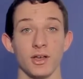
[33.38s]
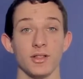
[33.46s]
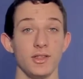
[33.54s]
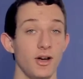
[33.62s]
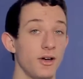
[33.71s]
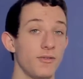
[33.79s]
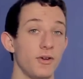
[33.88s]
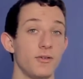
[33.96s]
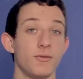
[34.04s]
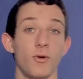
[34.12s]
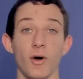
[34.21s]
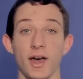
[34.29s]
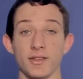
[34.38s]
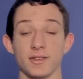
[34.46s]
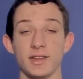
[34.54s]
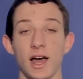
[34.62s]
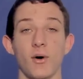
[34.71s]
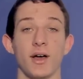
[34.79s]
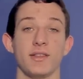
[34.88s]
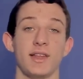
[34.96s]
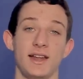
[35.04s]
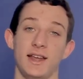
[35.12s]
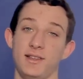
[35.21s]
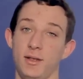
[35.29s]
The iPhone 4S now has
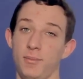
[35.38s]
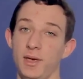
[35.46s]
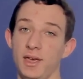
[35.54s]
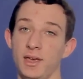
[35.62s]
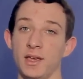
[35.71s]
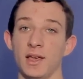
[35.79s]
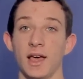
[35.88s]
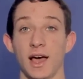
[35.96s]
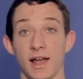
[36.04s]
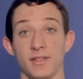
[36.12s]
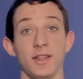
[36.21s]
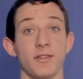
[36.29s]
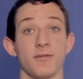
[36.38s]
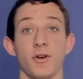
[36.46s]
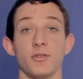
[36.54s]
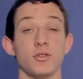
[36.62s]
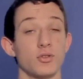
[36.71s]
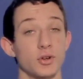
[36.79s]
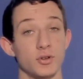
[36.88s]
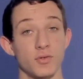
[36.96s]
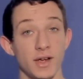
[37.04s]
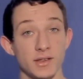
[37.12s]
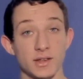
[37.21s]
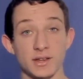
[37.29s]
1080p, and this phone, the Droid
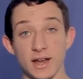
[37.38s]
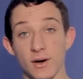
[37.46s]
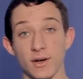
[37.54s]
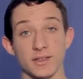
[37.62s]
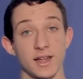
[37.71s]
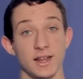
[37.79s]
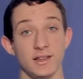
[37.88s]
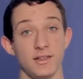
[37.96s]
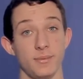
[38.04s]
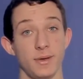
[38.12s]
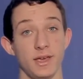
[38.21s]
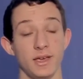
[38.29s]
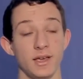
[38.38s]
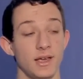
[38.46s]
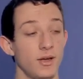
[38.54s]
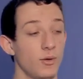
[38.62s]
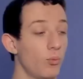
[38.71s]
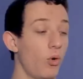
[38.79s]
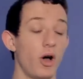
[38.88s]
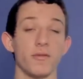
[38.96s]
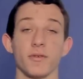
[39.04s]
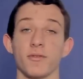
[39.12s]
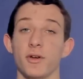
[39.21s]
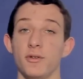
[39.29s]
RAZR, now has 1080p. What
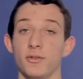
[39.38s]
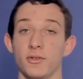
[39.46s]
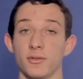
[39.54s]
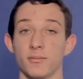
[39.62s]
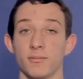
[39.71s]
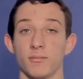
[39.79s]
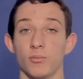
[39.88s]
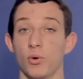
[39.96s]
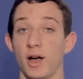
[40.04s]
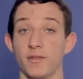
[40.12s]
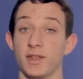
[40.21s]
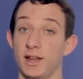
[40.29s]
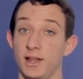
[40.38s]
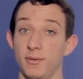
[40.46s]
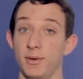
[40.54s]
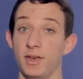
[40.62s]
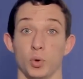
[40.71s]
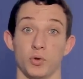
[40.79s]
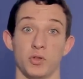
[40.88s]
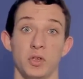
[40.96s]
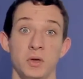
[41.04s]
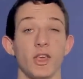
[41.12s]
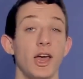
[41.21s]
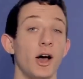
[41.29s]
other phones will have 1080p? We'll
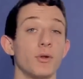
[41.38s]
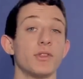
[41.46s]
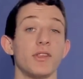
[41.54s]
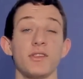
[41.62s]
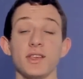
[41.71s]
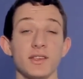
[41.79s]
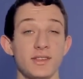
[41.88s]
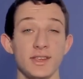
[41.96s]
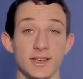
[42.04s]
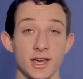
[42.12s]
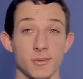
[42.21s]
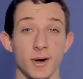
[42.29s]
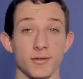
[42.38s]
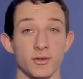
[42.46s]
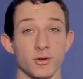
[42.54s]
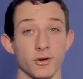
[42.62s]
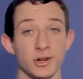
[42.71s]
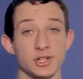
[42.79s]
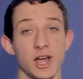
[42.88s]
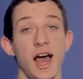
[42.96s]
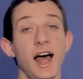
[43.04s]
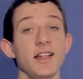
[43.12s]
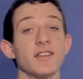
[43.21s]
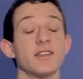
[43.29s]
see. It holds a 16GB of storage
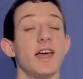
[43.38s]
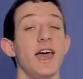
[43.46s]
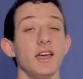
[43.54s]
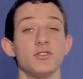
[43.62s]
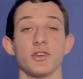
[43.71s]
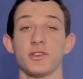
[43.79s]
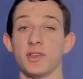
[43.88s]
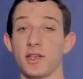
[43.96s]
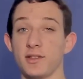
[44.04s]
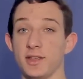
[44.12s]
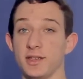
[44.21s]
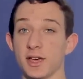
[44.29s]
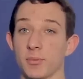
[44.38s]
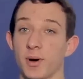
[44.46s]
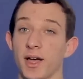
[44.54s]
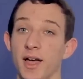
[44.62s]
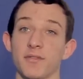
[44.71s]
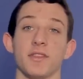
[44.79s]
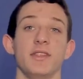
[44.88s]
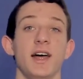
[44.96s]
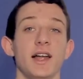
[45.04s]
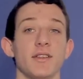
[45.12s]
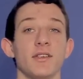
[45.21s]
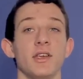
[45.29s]
and an extra 16GB after
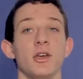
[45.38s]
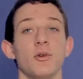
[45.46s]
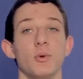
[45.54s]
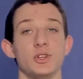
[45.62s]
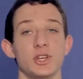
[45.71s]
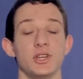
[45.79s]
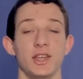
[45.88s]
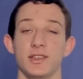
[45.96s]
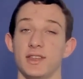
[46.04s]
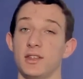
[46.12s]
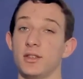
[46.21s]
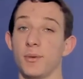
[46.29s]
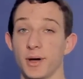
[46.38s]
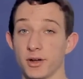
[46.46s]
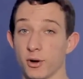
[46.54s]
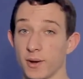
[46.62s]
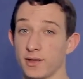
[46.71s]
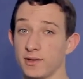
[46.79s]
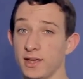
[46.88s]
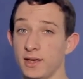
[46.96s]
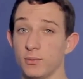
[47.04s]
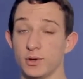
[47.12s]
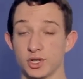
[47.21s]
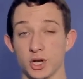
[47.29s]
that, which is in the
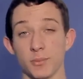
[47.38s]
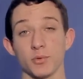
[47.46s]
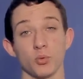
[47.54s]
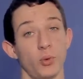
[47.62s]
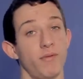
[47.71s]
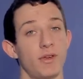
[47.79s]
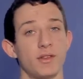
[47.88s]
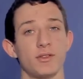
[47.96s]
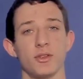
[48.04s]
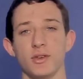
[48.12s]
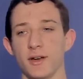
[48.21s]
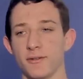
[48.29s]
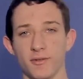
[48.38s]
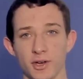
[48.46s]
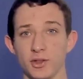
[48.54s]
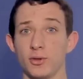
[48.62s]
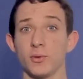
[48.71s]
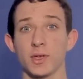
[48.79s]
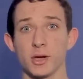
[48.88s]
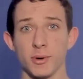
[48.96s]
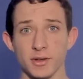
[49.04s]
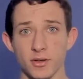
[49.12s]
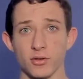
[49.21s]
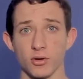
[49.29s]
microSD, which comes with it, so you get
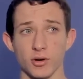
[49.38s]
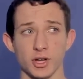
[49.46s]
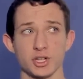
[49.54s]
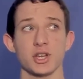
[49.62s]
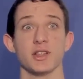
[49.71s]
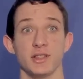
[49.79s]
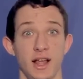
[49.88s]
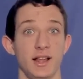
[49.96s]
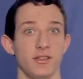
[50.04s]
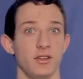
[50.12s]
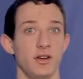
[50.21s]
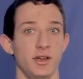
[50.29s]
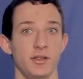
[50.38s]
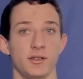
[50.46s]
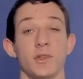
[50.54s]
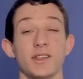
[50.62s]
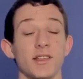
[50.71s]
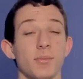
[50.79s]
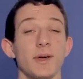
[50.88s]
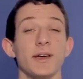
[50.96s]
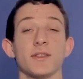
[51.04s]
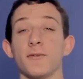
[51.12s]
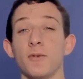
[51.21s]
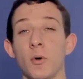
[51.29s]
32GB of storage. That's nice. The display
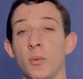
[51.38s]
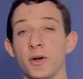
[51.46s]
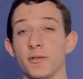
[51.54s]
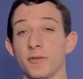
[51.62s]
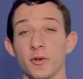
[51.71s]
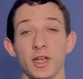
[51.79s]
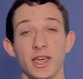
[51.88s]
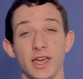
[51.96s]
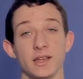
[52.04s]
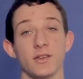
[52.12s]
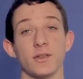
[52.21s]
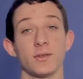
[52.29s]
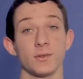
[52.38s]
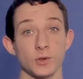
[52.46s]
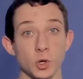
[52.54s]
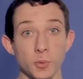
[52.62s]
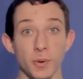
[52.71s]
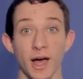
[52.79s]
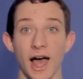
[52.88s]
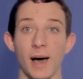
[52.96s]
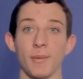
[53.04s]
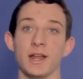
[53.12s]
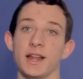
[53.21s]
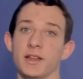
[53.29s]
is a 4.3 inch Super
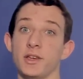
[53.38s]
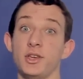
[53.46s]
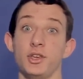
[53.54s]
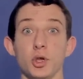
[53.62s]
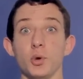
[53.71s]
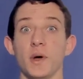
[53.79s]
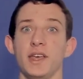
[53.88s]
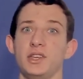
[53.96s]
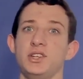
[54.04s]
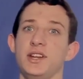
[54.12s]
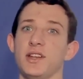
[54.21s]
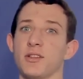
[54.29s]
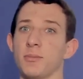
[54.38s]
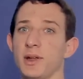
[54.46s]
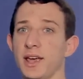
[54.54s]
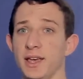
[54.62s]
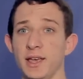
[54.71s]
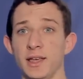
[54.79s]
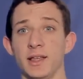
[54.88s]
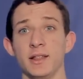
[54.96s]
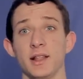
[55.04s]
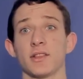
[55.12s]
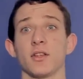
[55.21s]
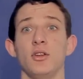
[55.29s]
AMOLED QHD display.
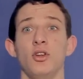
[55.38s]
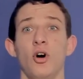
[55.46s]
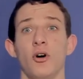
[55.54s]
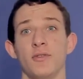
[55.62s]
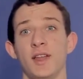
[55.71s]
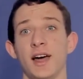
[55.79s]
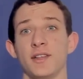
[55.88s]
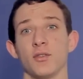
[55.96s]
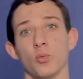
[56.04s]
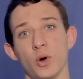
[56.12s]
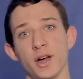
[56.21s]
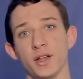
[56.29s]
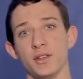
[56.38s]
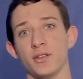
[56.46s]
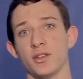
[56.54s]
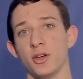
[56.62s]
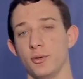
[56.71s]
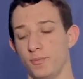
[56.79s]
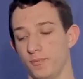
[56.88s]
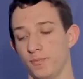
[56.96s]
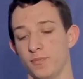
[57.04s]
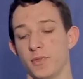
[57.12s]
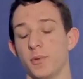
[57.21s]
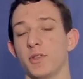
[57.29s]
That's a lot of letters and words, so
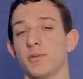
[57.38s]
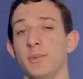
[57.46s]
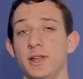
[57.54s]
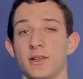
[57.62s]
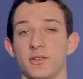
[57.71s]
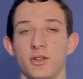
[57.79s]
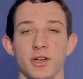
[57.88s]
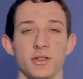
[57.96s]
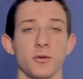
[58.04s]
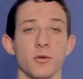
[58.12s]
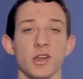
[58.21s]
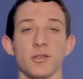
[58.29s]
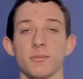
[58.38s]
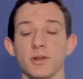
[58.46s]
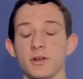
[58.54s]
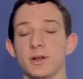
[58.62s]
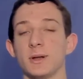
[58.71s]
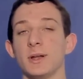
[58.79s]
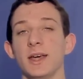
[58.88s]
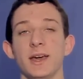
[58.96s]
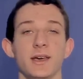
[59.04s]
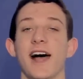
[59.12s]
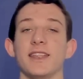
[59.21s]
that must mean it's nice, crisp and clear.